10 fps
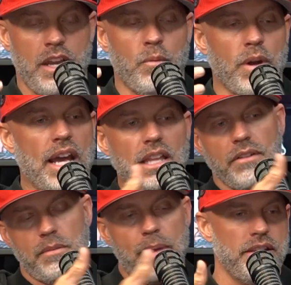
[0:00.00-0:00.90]
what I
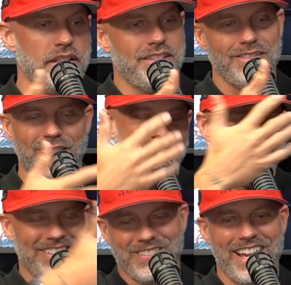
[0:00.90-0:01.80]
love about these,
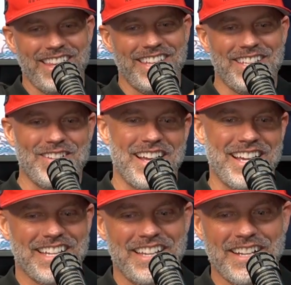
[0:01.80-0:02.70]
is why I think you and I
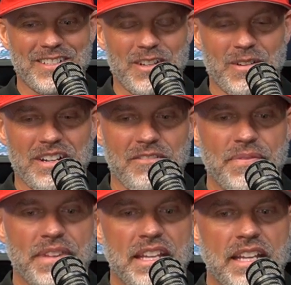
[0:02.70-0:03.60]
connect so well,
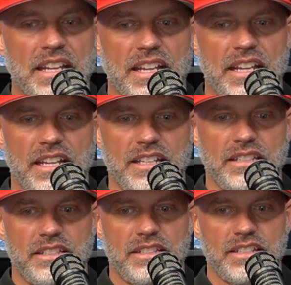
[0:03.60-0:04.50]

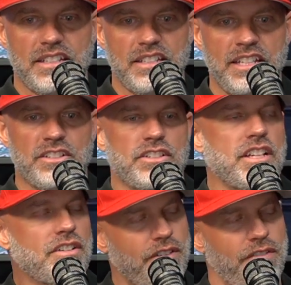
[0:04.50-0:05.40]
is these are
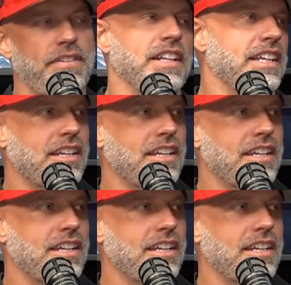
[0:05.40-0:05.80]
such fulfilling